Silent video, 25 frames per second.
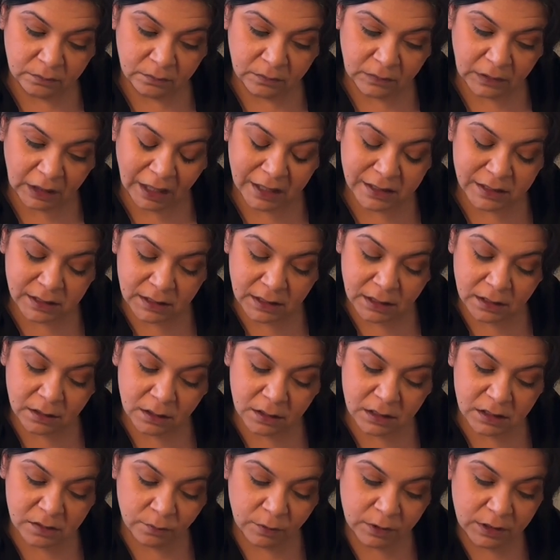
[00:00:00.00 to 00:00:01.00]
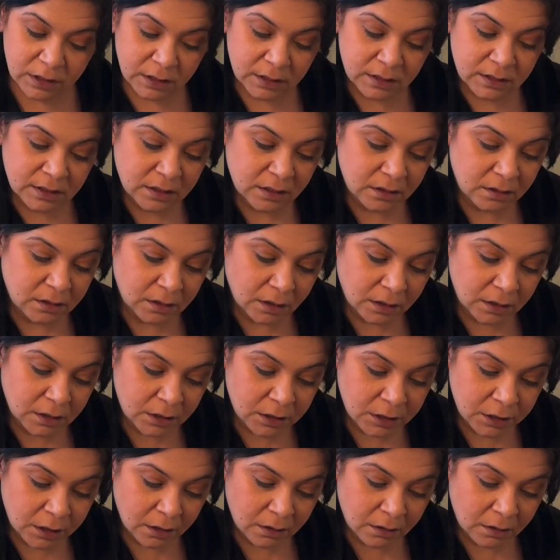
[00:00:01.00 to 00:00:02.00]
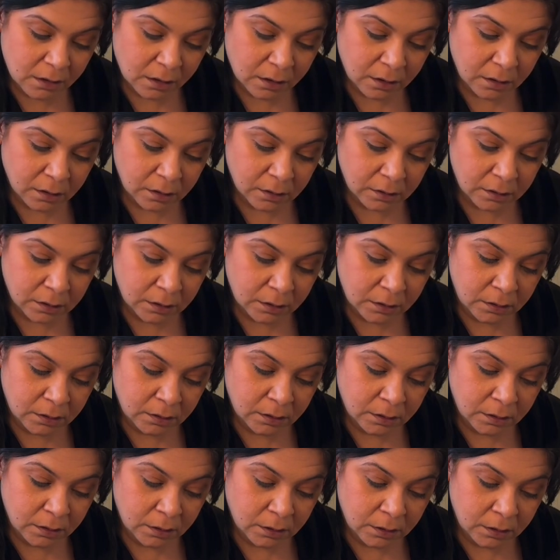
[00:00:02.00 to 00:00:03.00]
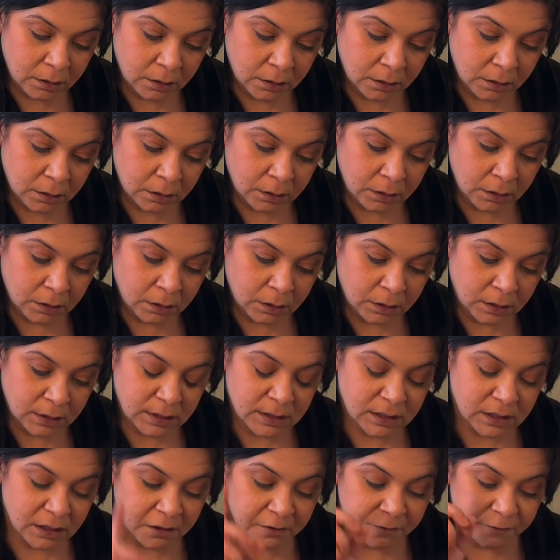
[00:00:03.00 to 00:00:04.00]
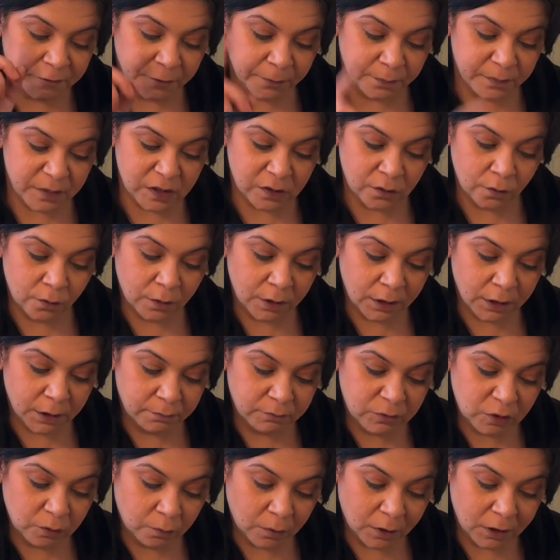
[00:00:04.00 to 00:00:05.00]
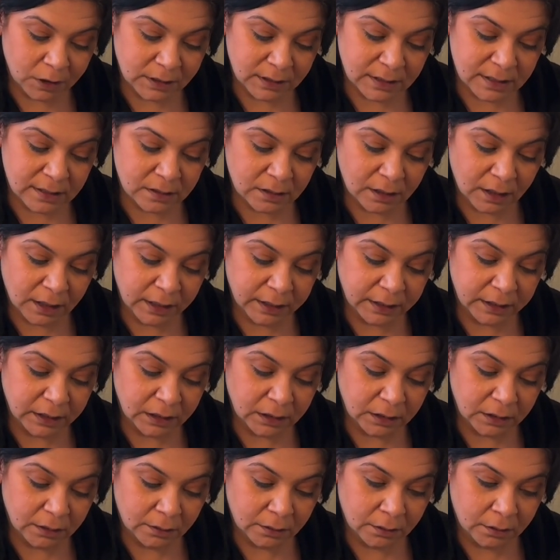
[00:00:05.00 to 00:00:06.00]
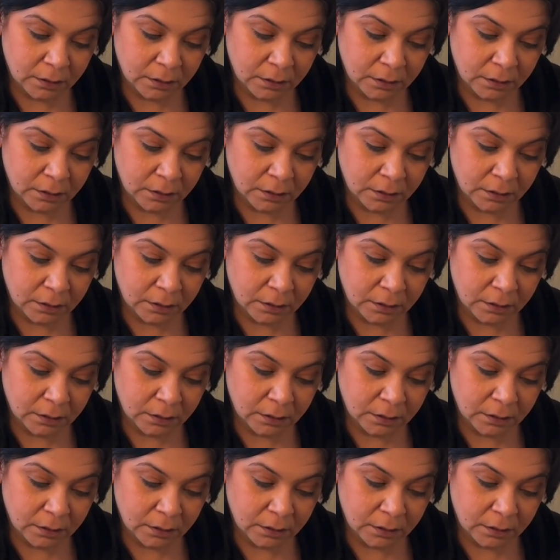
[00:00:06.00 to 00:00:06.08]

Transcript: I see this with the seduction card. Self-absorbed, one-sided.